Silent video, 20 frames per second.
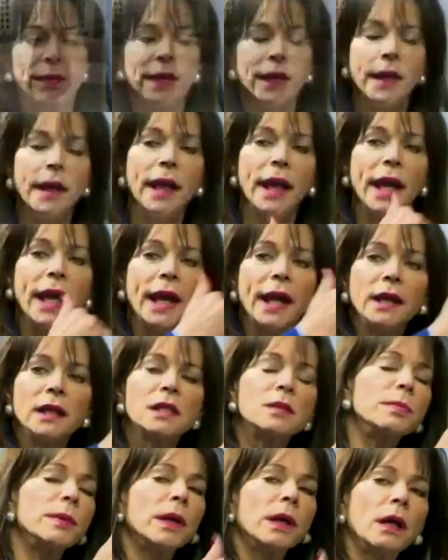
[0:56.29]
The
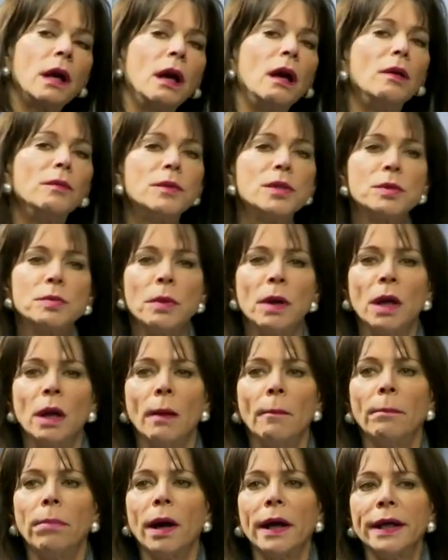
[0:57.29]
enhancement comes
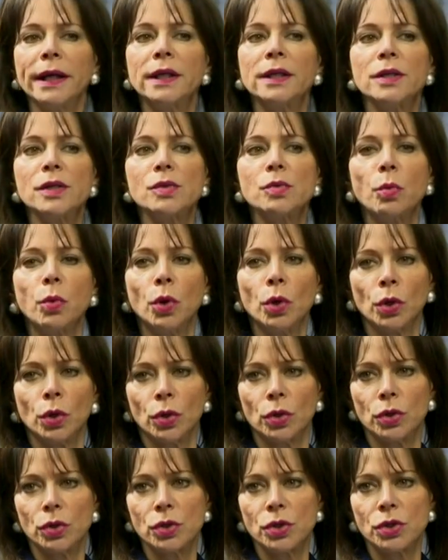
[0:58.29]
by his
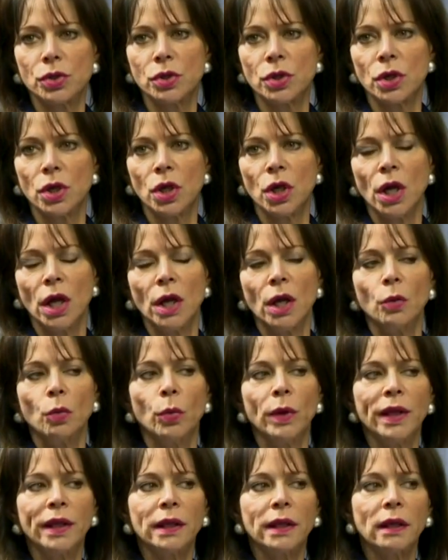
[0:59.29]
words,
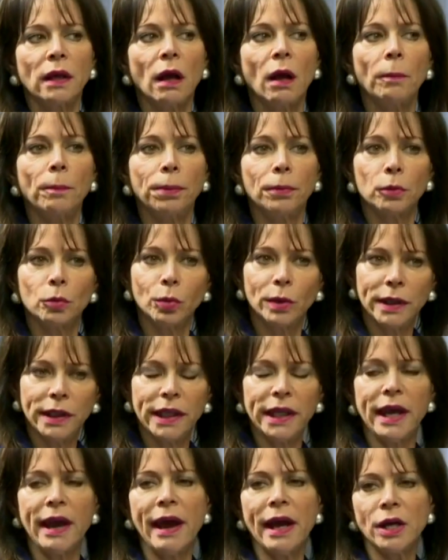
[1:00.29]
with, coupled
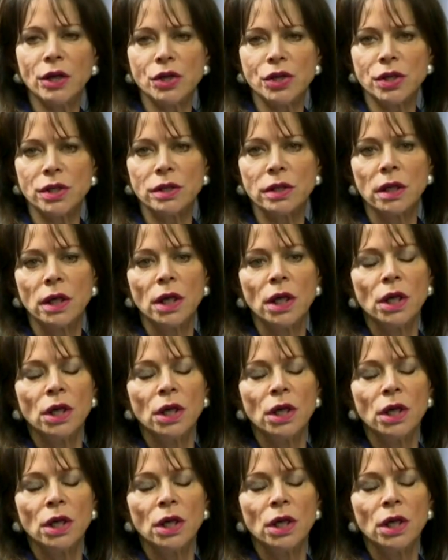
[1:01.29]
with the action.